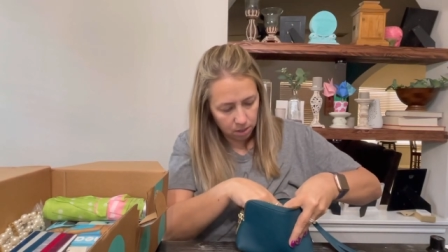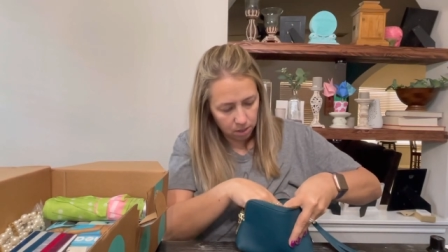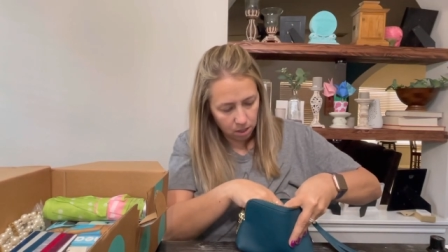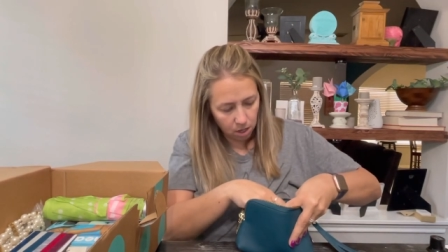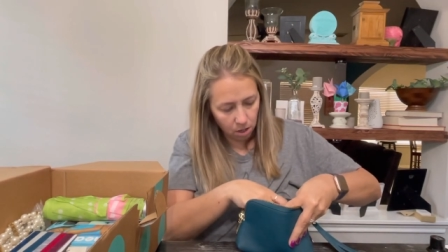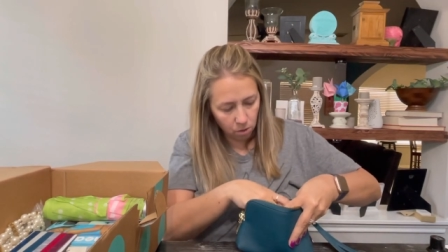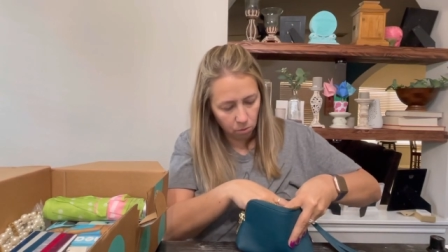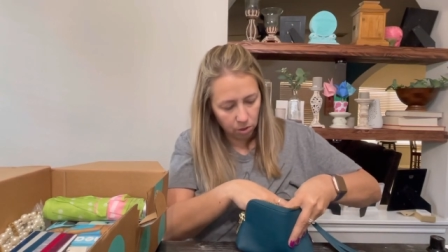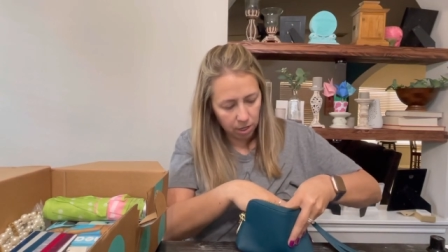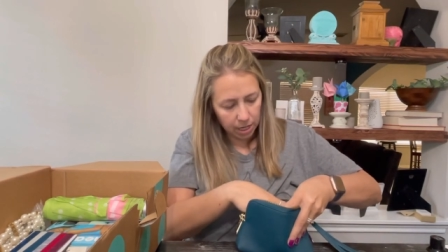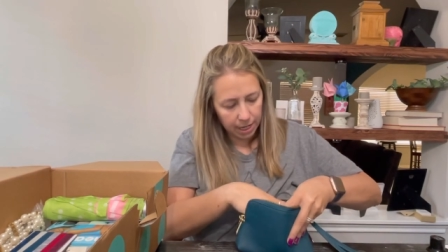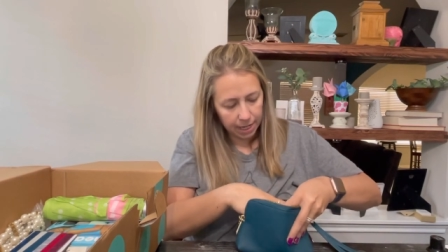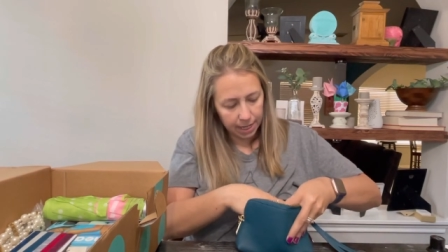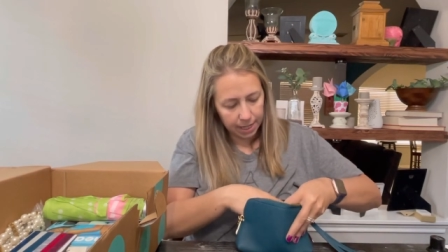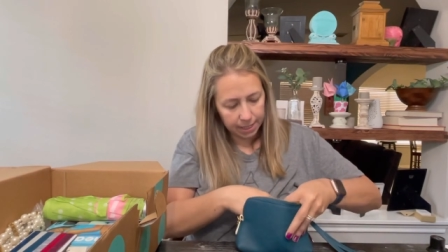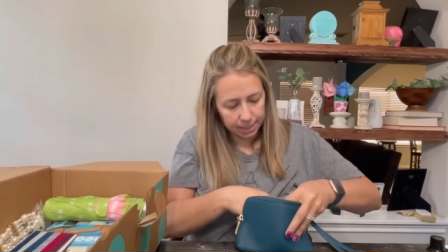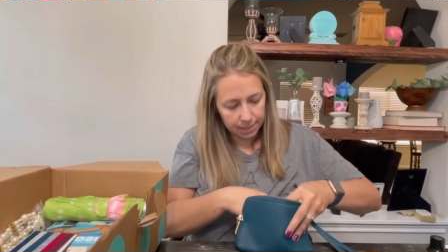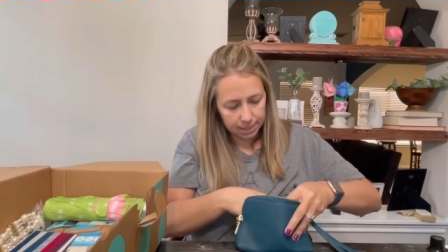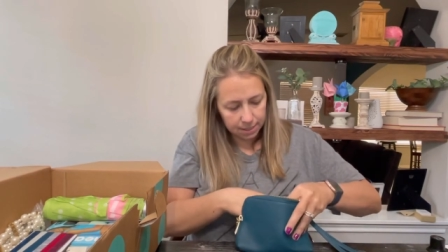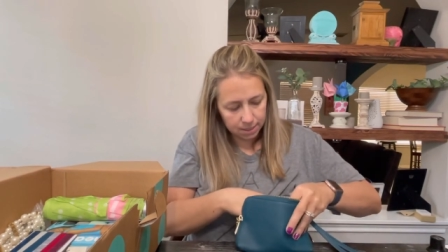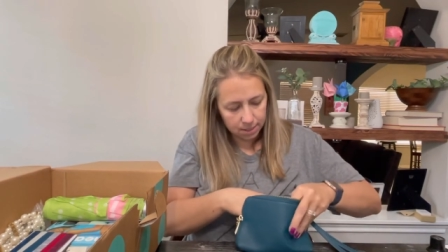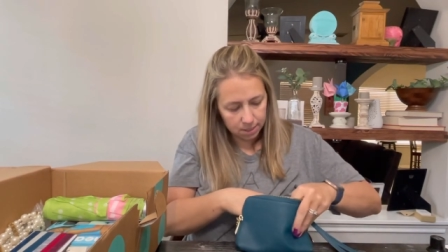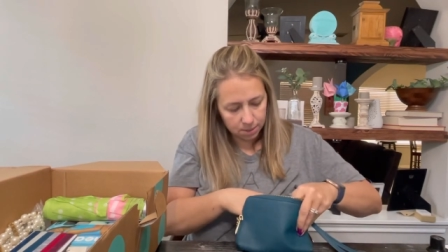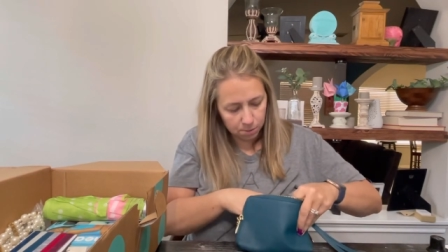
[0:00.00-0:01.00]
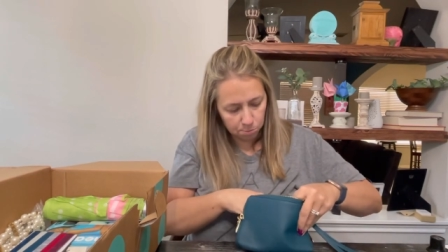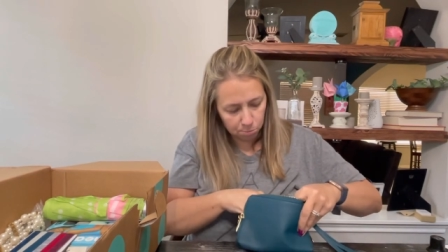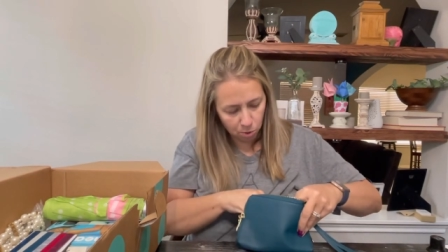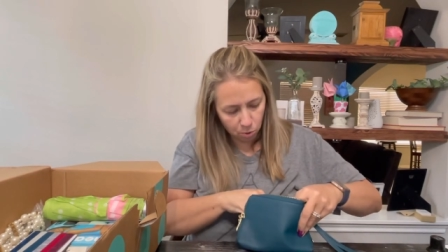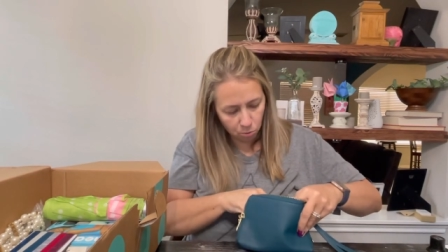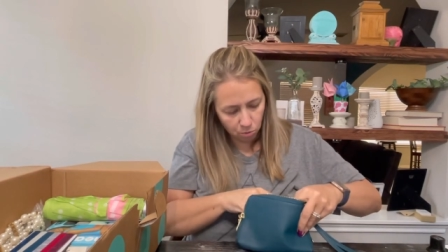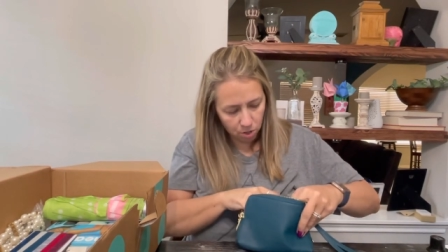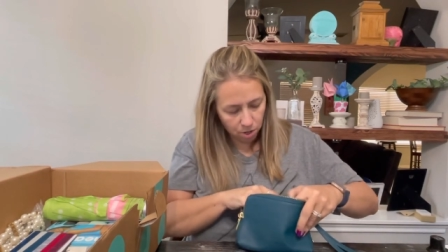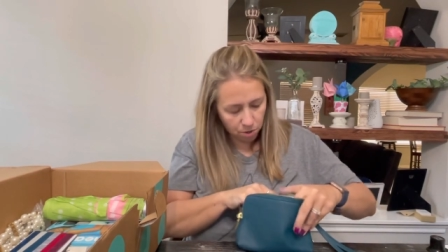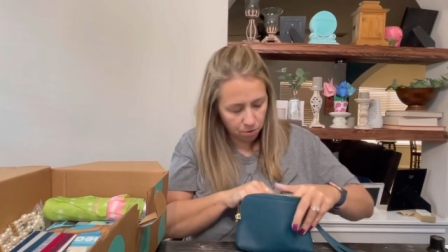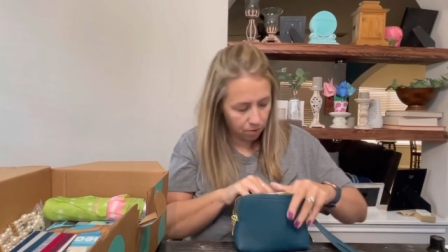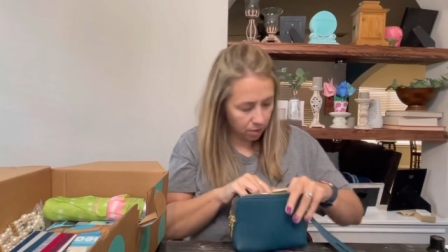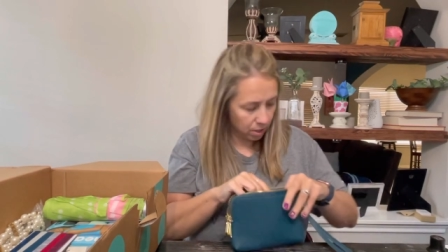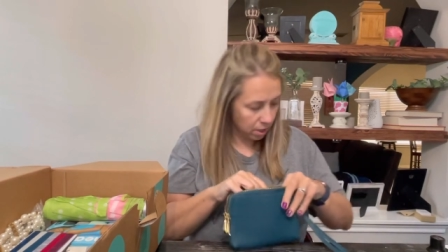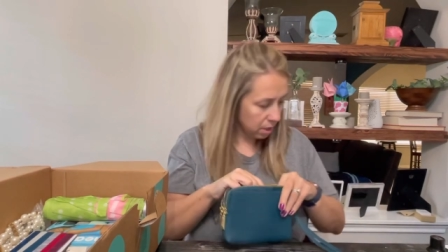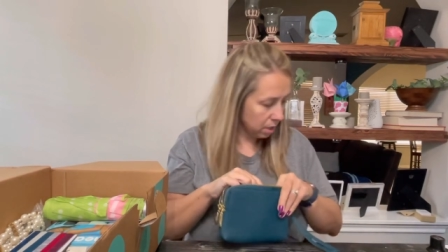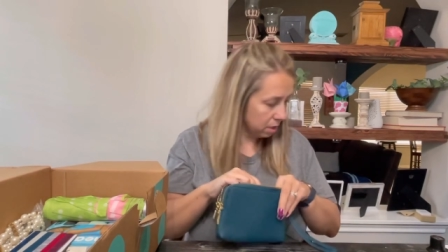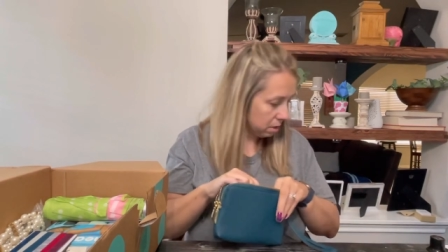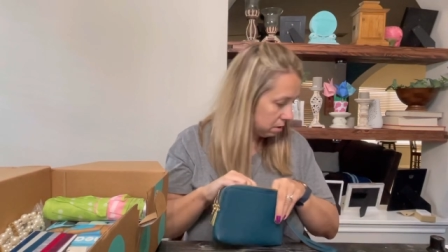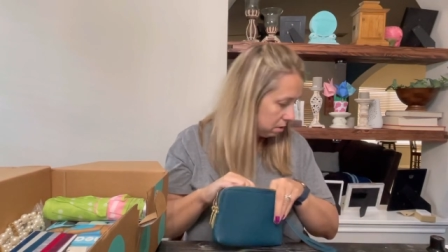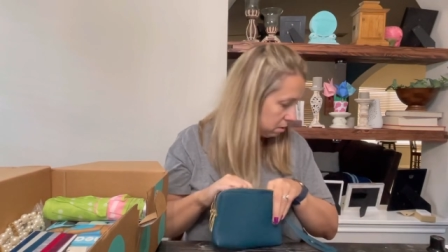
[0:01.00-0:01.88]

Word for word: Okay, this is Merona.